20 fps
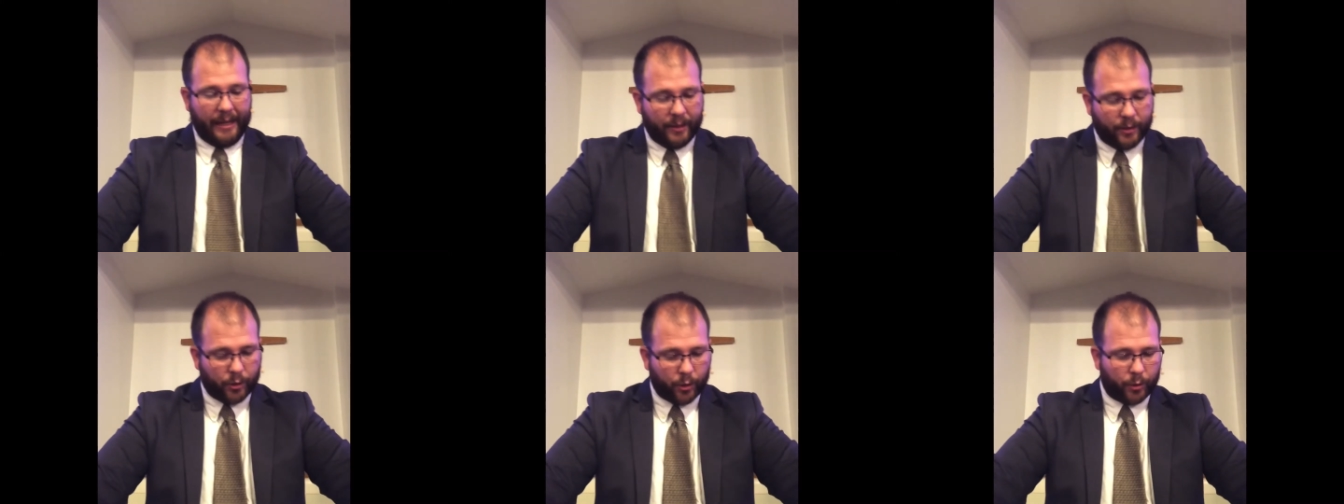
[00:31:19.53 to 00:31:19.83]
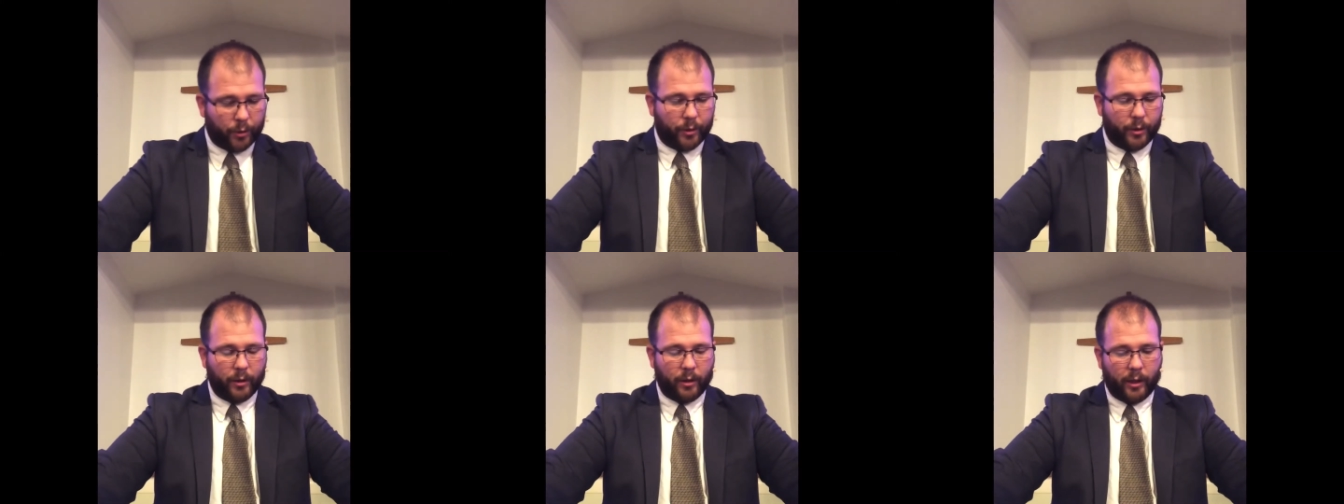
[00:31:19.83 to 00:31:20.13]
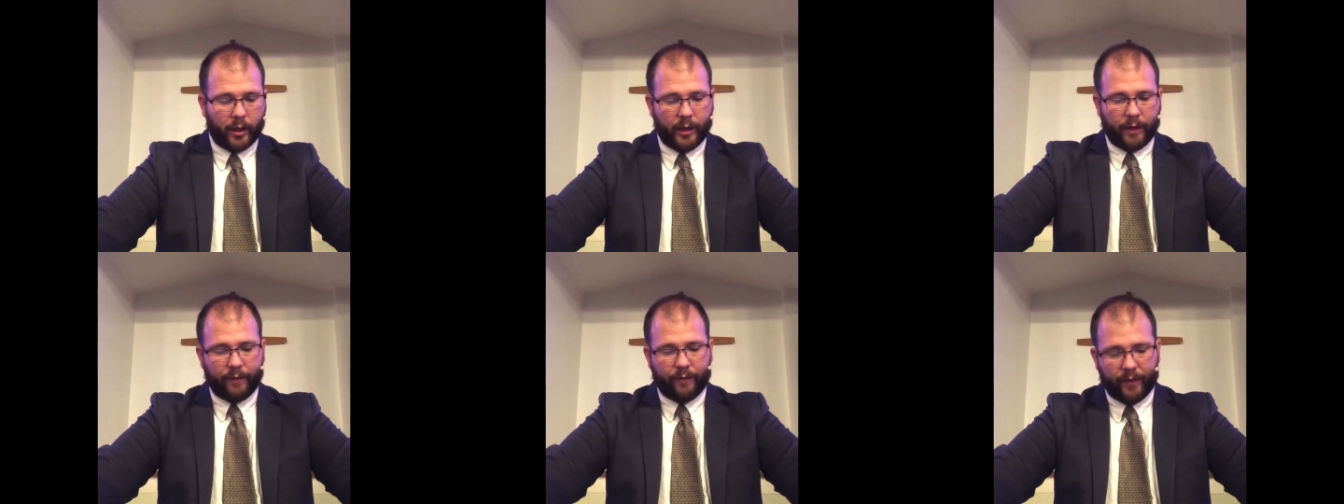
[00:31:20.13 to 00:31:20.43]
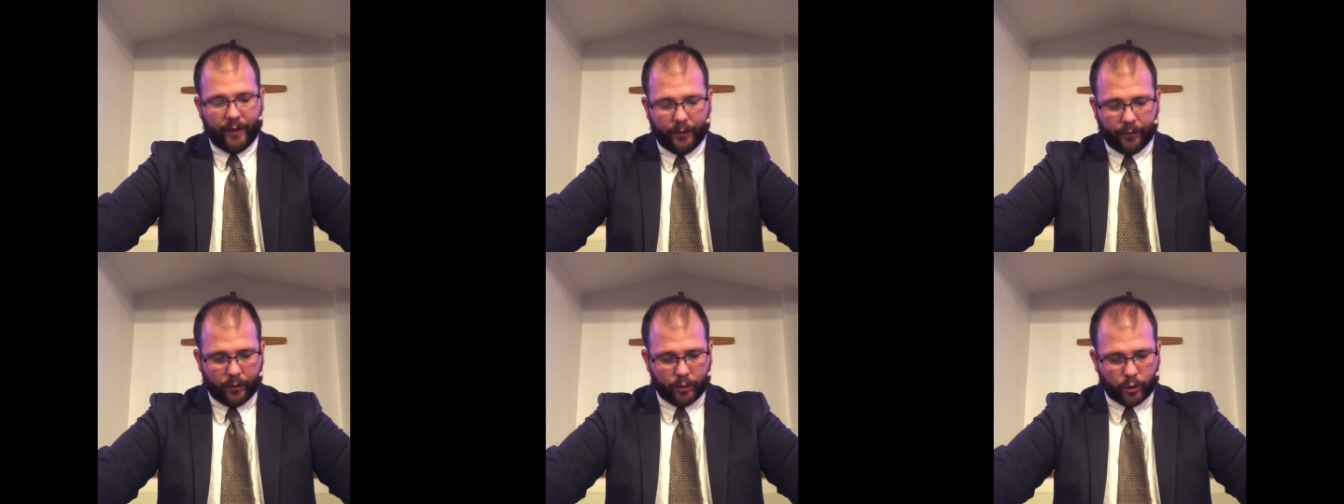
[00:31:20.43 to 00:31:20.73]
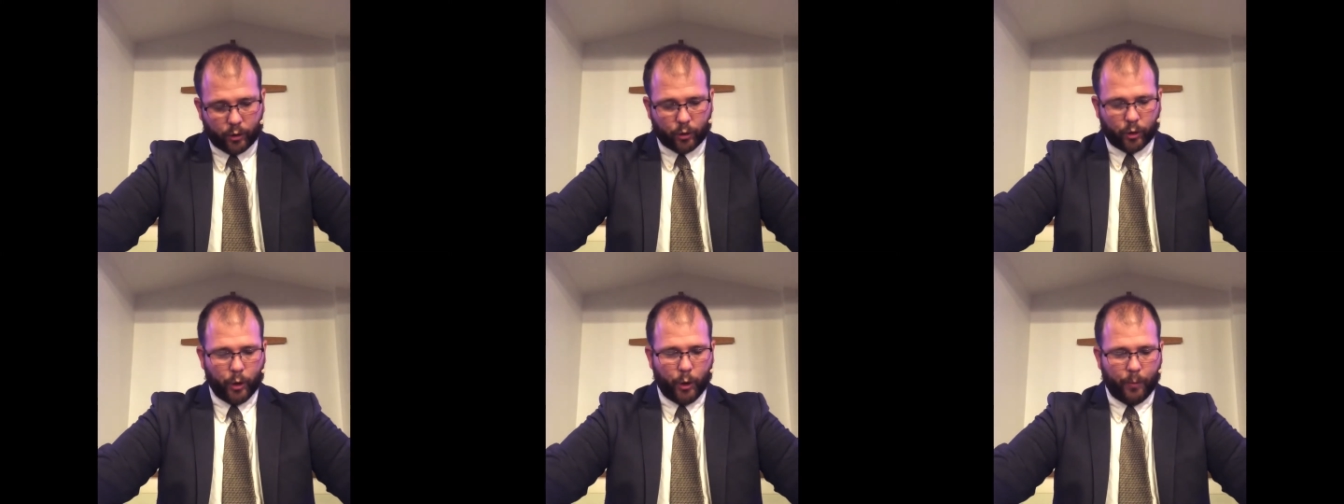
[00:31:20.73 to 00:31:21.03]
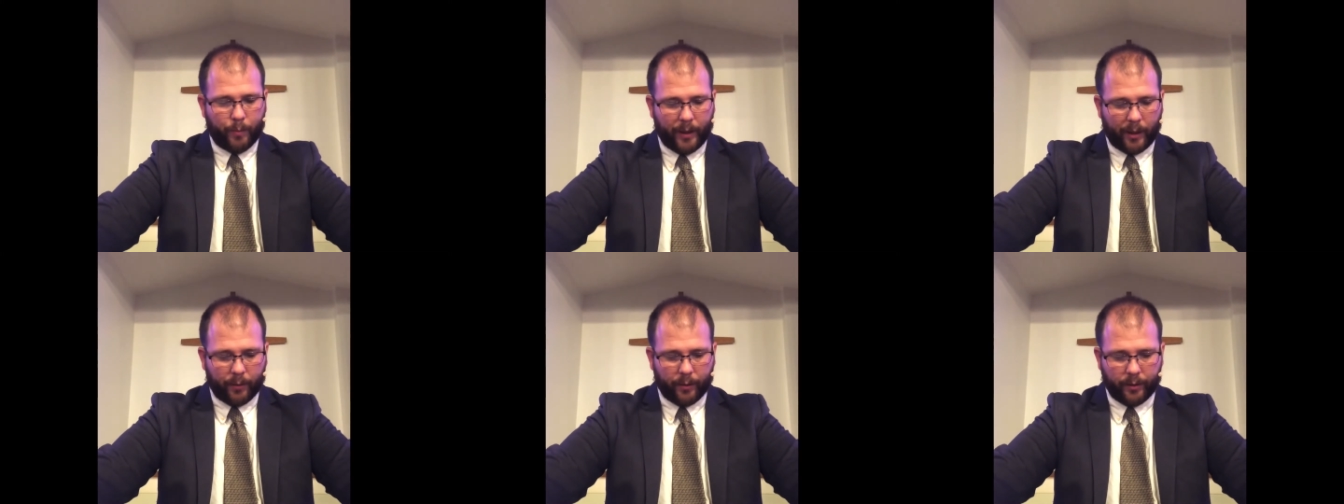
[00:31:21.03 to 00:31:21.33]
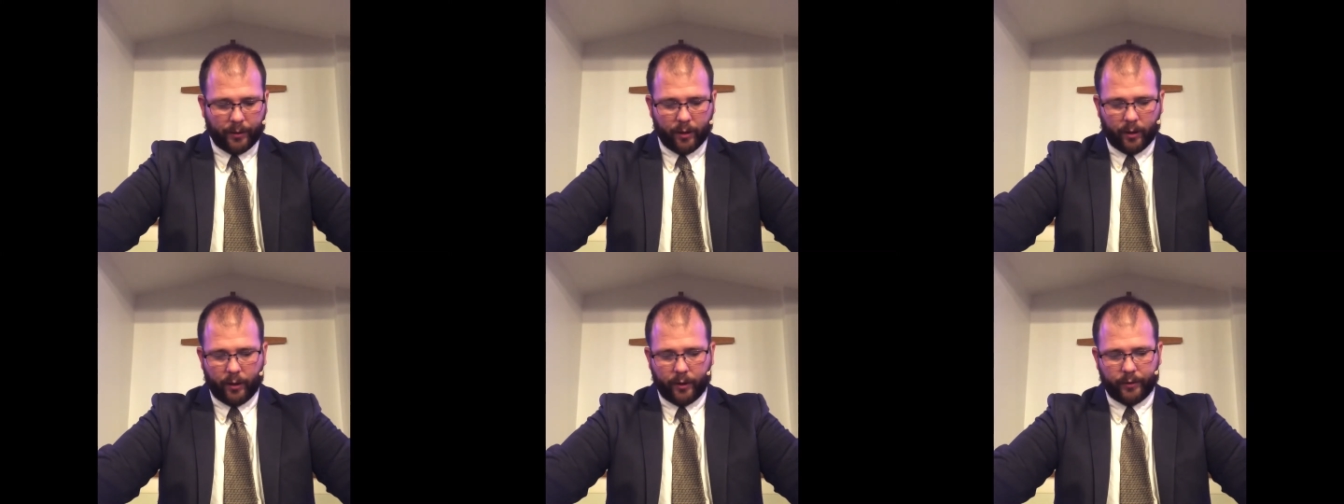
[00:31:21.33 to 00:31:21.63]
eternal life in the true
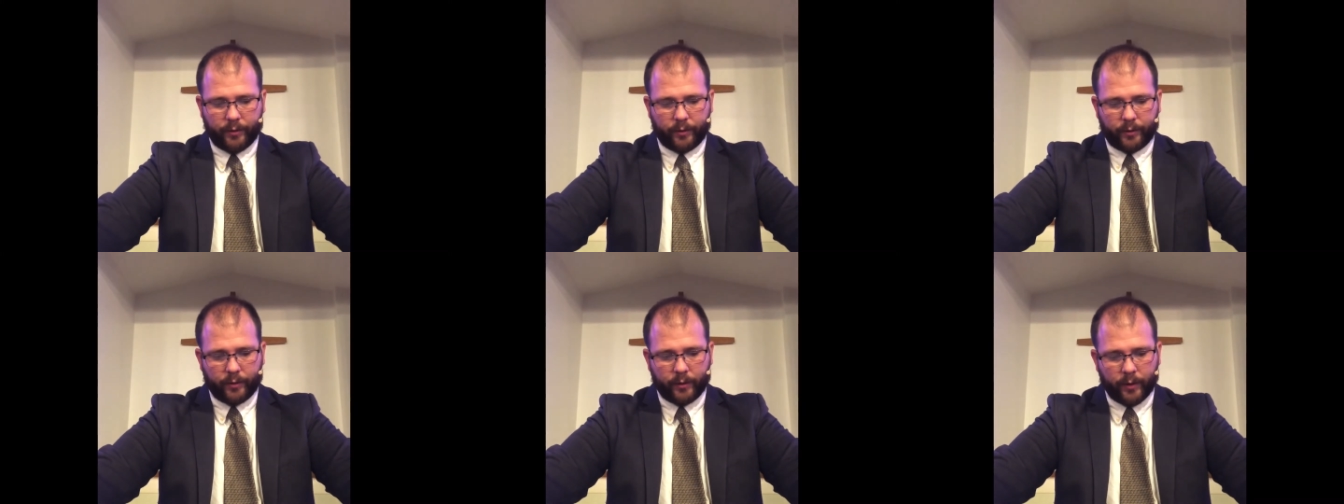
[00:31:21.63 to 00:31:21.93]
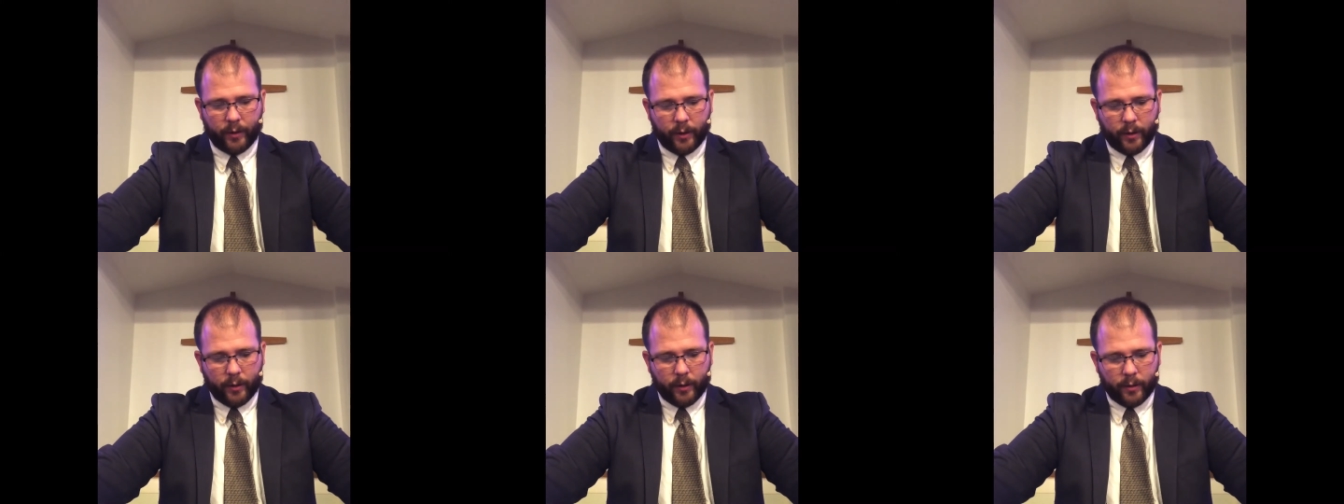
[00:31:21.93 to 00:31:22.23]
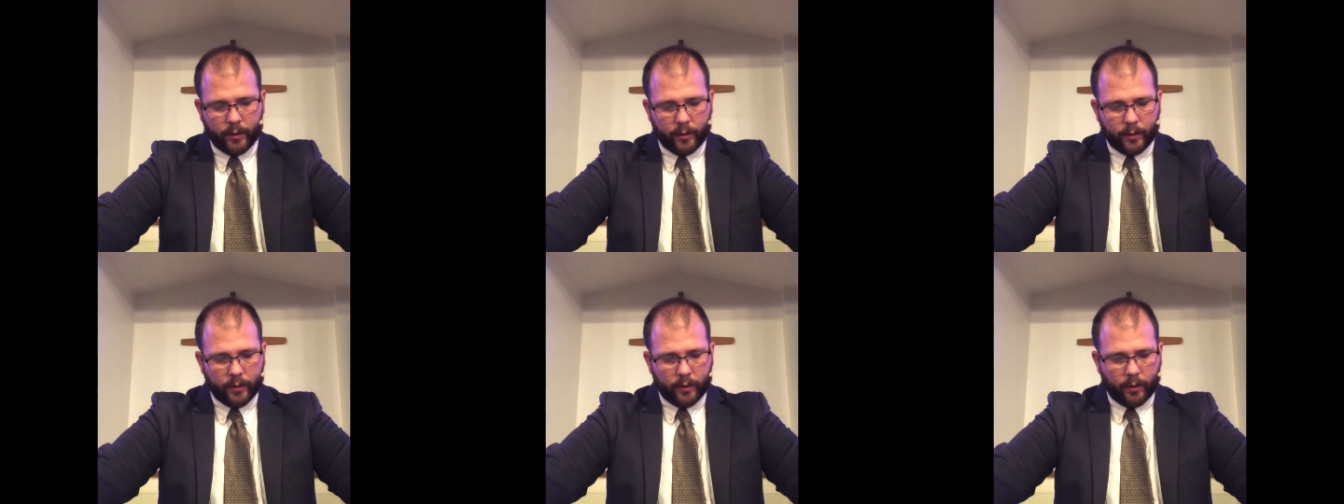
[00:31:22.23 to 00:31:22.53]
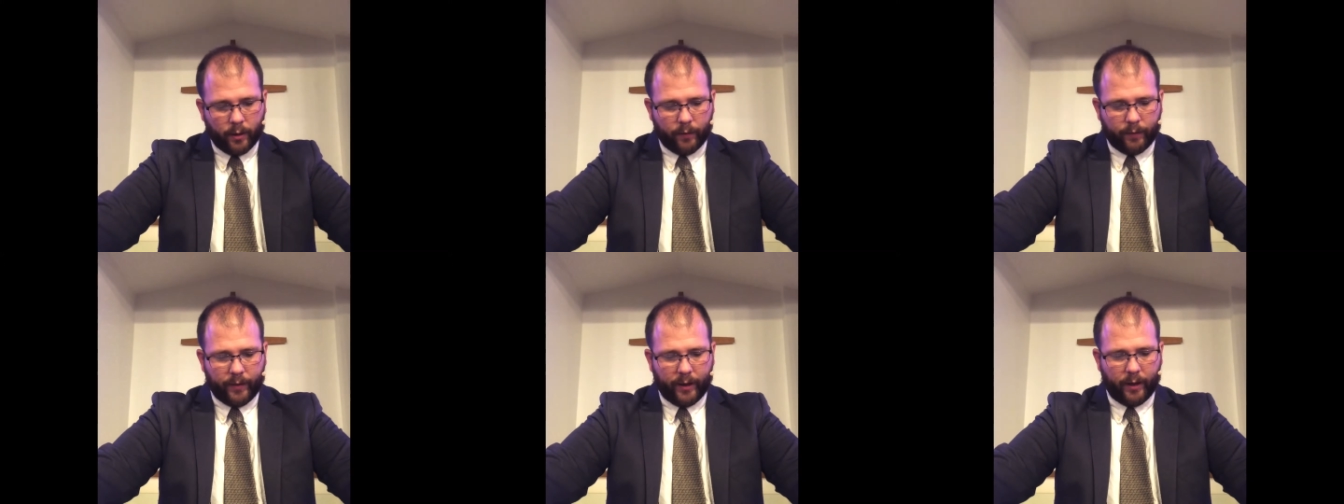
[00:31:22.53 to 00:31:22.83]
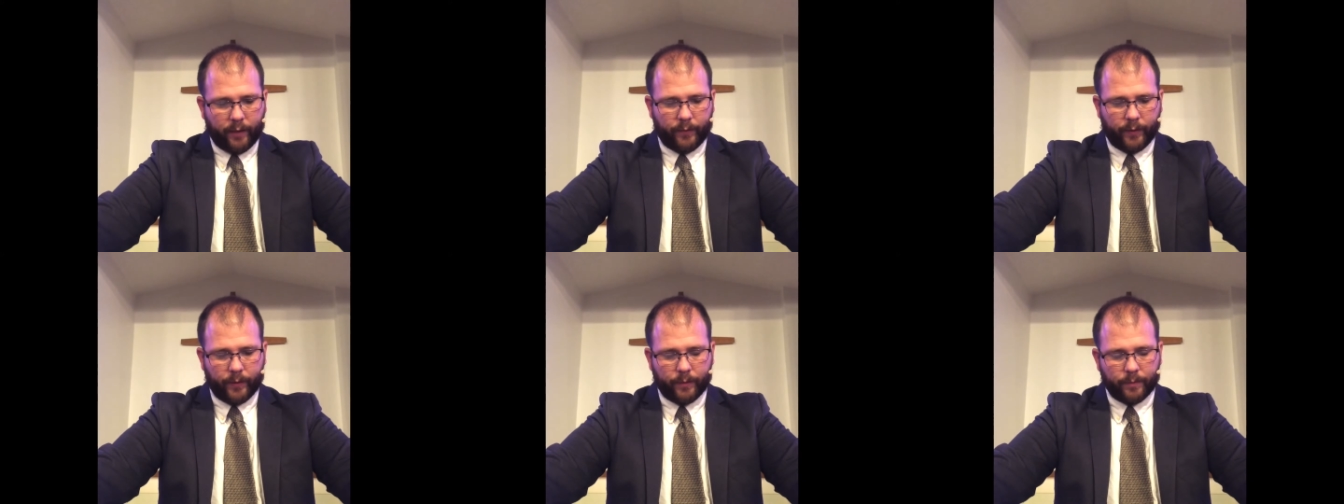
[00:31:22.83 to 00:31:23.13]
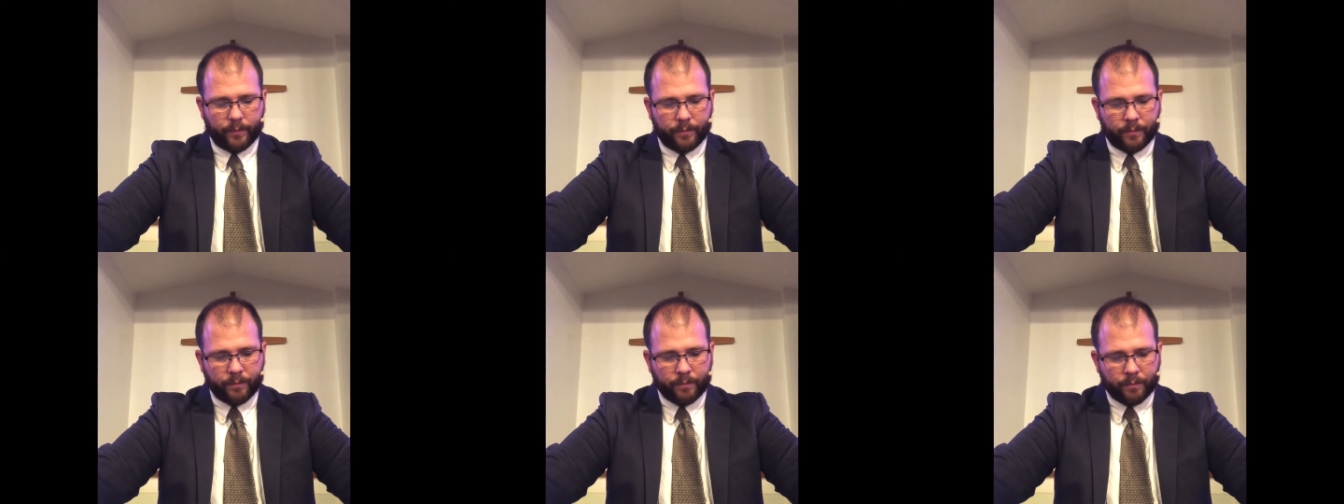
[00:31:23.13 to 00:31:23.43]
paradise of heaven,